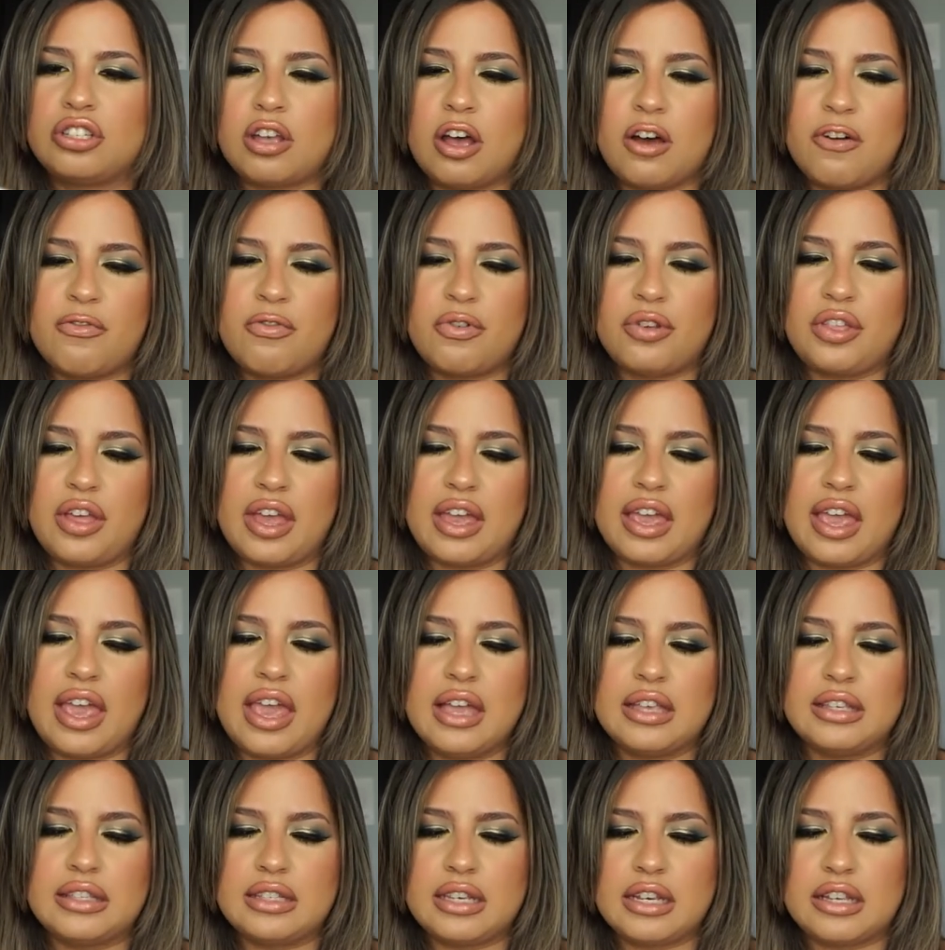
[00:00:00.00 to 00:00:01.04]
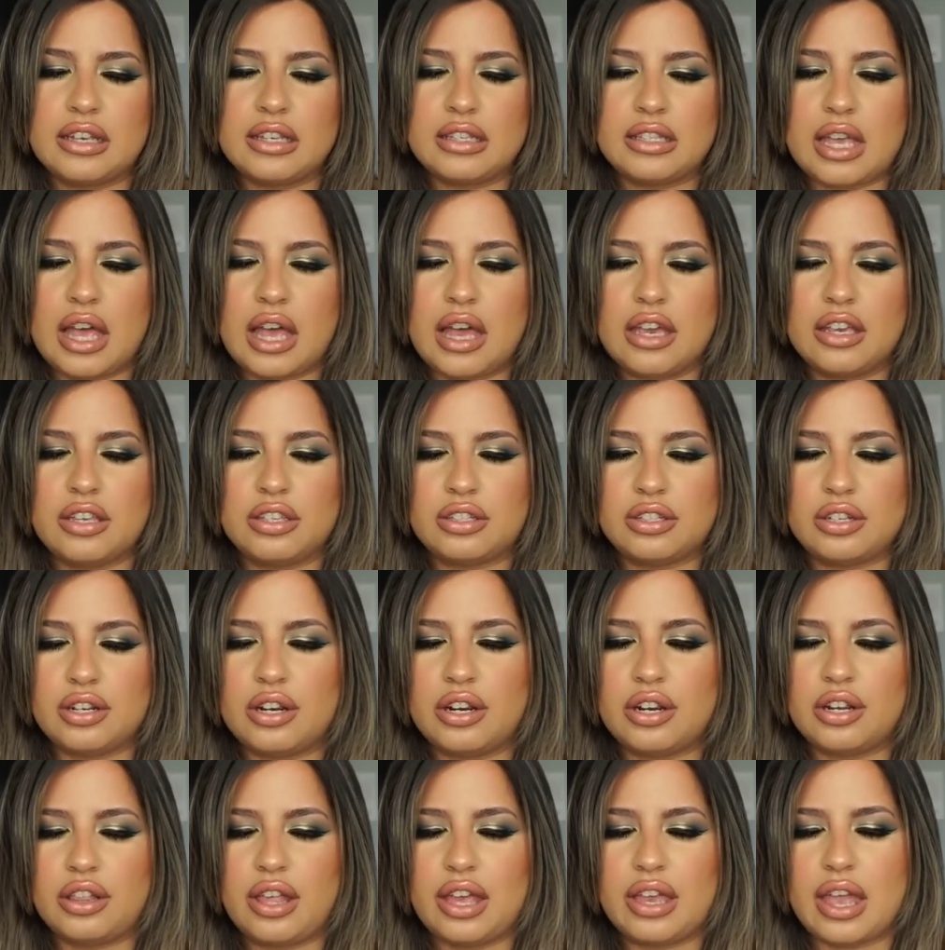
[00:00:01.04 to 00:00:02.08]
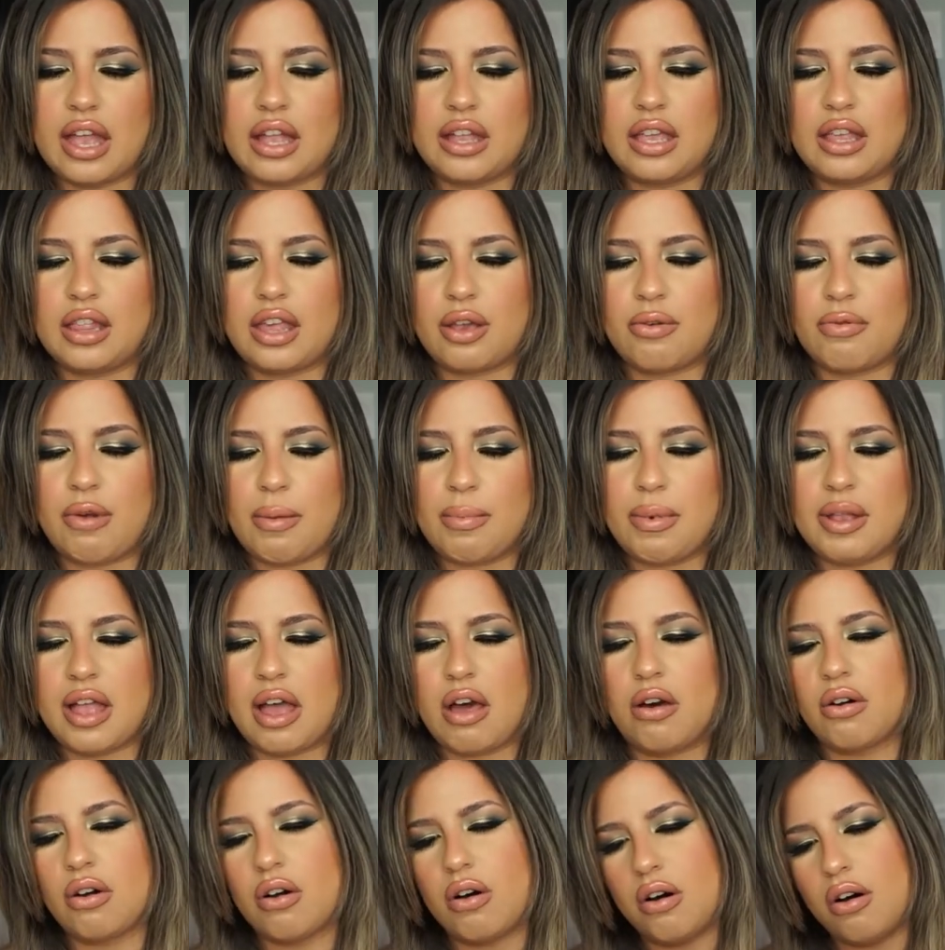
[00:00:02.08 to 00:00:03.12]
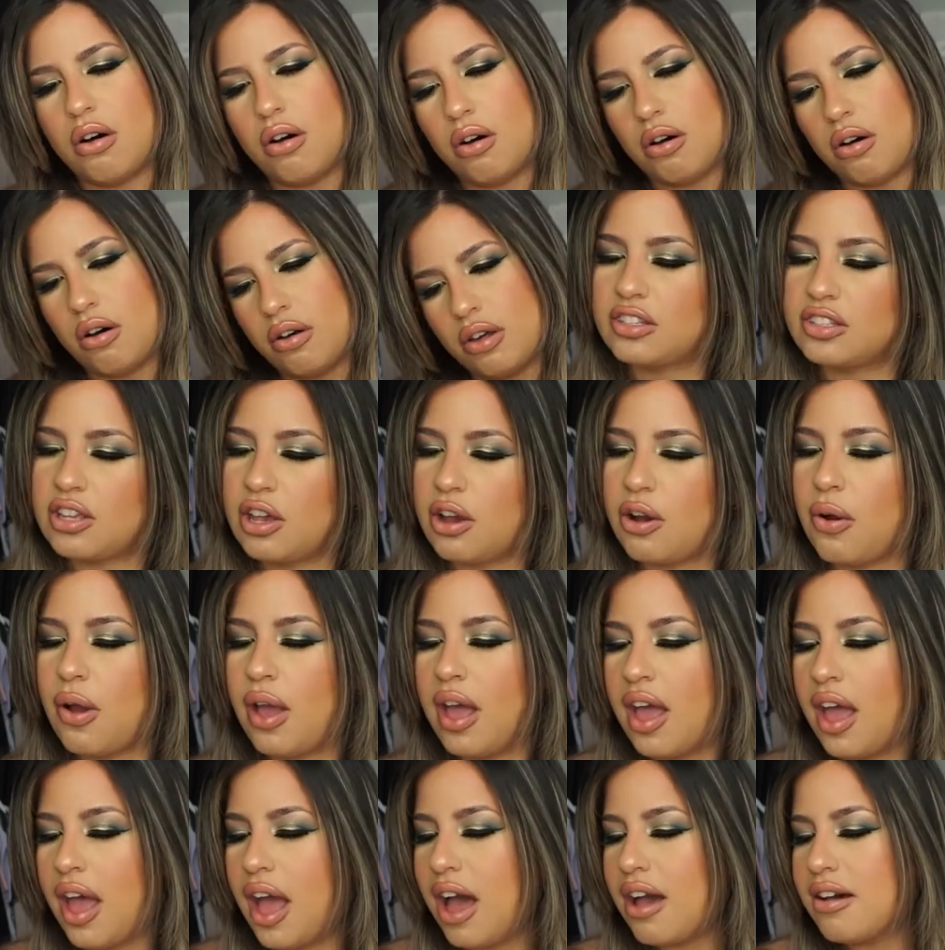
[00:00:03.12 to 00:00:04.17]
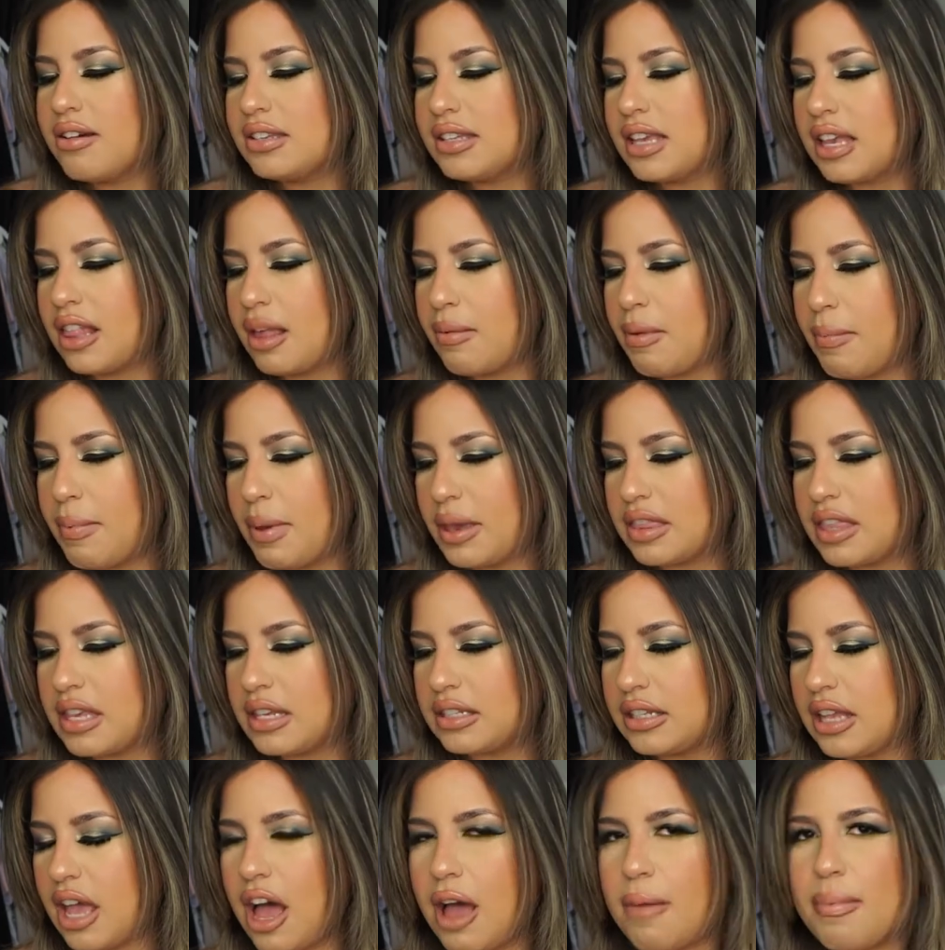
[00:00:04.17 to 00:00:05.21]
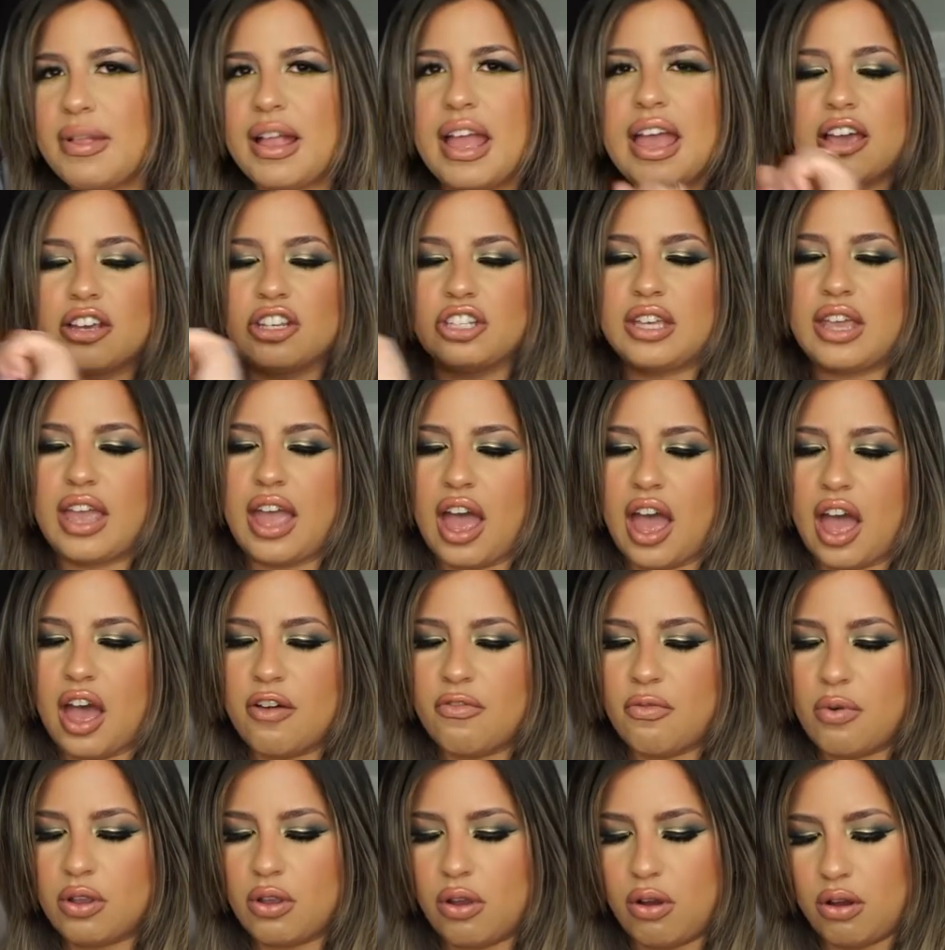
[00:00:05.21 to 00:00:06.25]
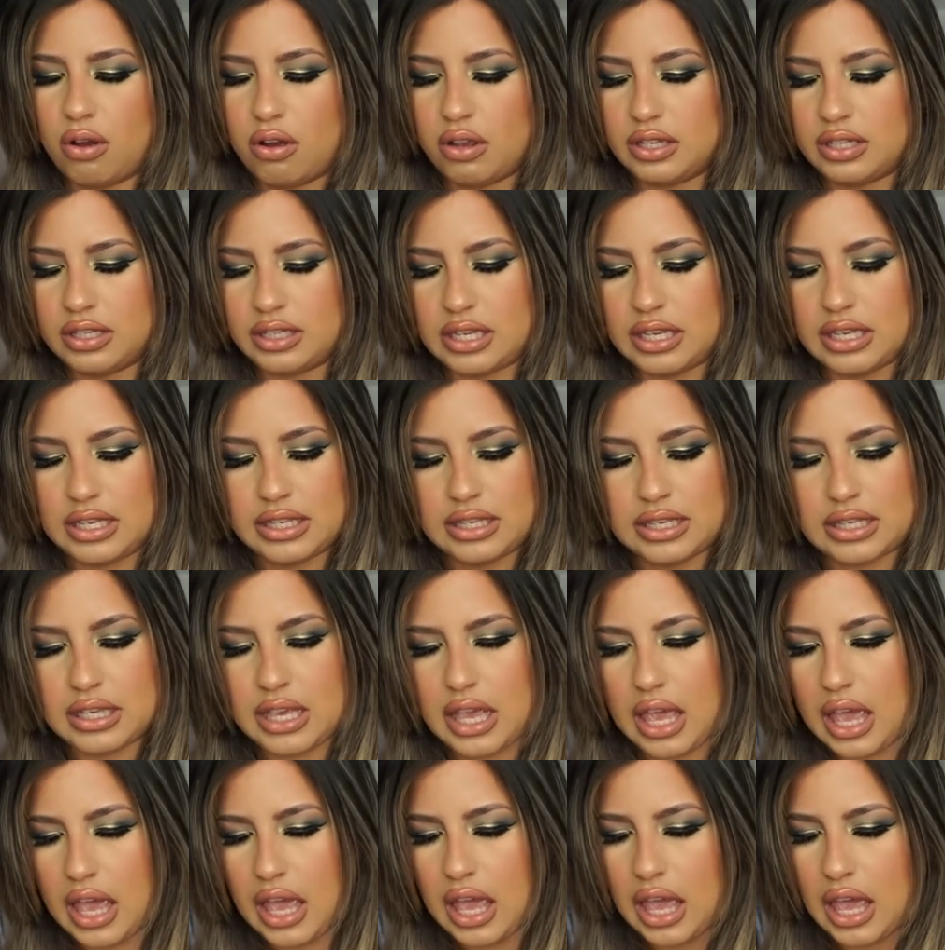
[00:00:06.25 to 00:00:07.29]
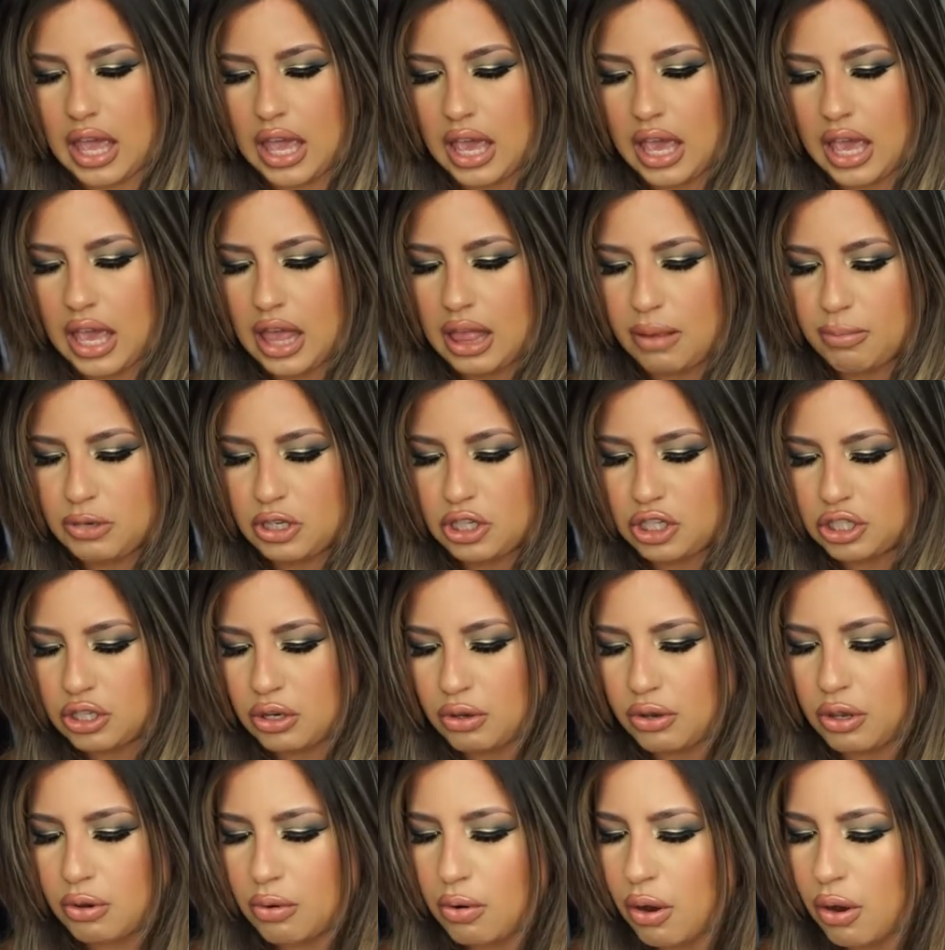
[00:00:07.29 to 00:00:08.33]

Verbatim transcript: off with like hand sanitizer, like any like rubbing alcohol. So I was like, let me pick this up and I actually have one on today. Let me show you